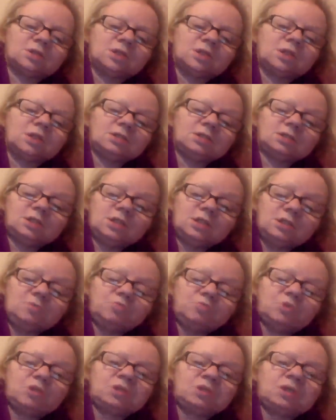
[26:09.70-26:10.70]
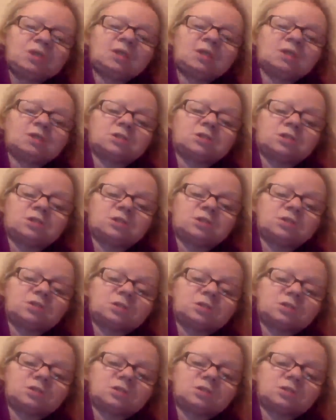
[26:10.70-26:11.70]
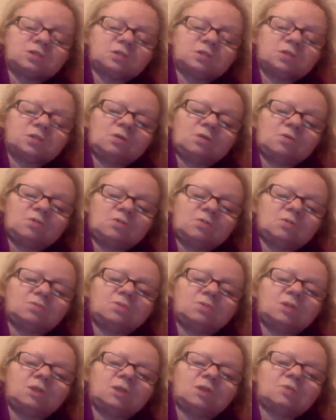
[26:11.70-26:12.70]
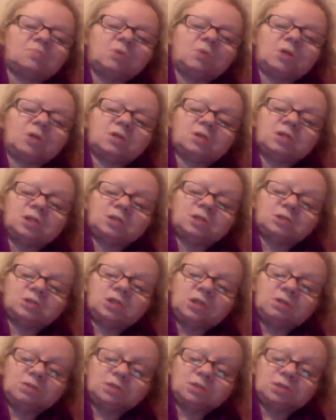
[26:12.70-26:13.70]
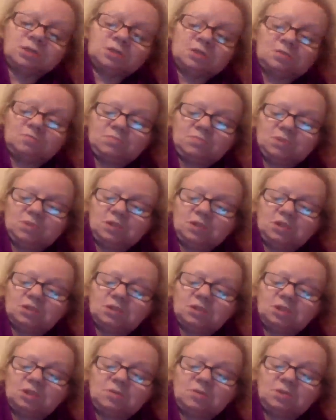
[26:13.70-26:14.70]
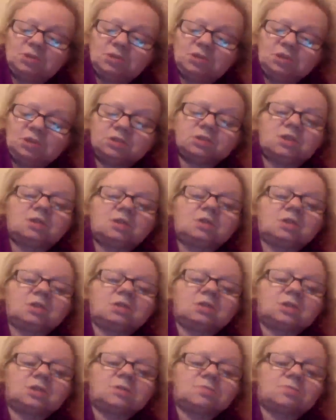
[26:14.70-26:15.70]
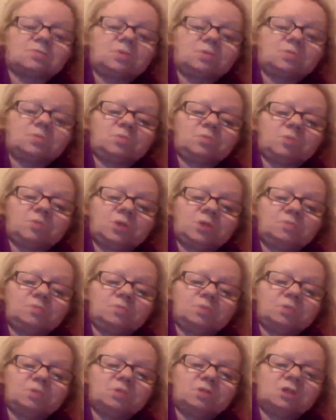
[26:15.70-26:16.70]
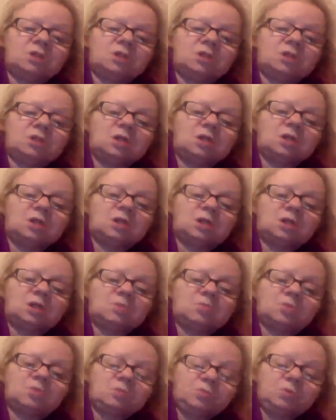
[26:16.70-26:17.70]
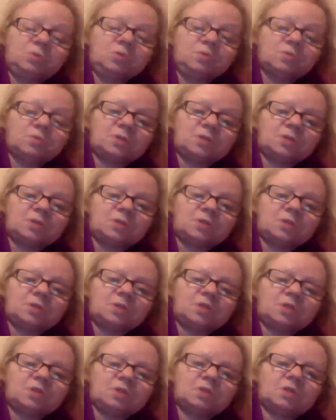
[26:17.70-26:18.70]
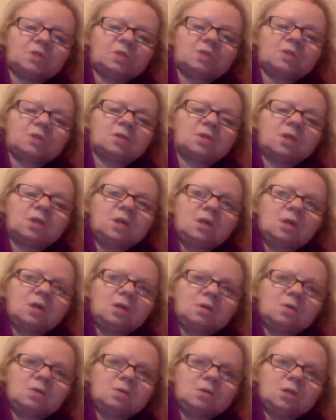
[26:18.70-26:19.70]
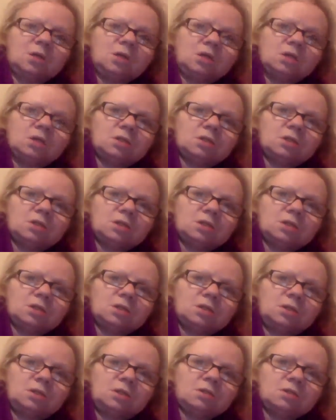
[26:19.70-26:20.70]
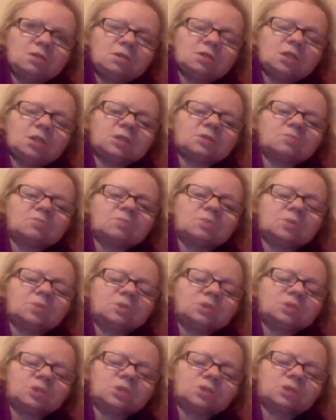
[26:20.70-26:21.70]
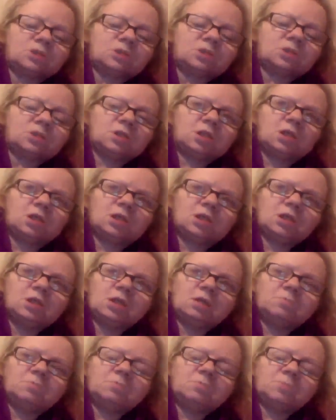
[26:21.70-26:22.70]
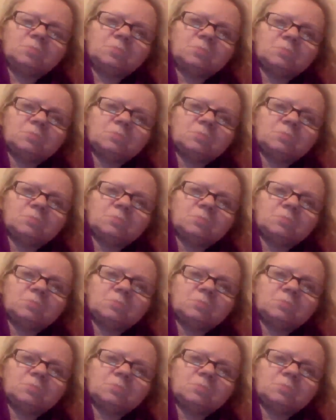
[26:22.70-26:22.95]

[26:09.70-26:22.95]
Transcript: It's deliberately negligent, unlawfully, by National Housing Company. So it's just targeting vulnerable people for profit. Oh, use Section 42. You